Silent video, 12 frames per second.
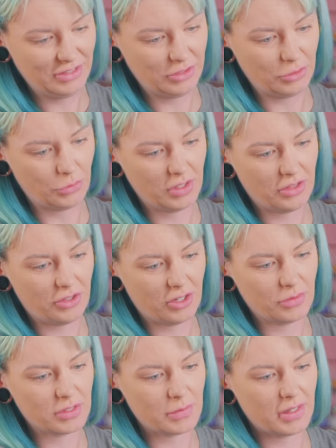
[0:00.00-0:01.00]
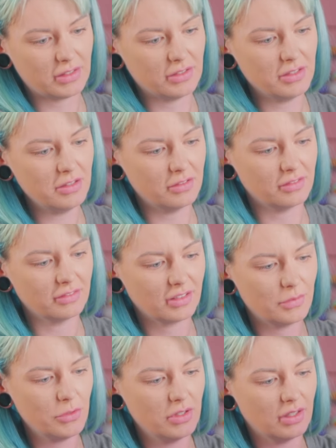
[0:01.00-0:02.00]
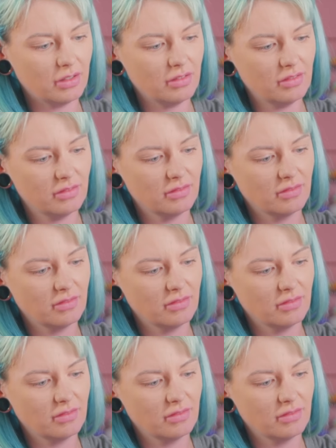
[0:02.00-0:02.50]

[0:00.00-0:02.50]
don't know what it thought it was about to do. Come on now.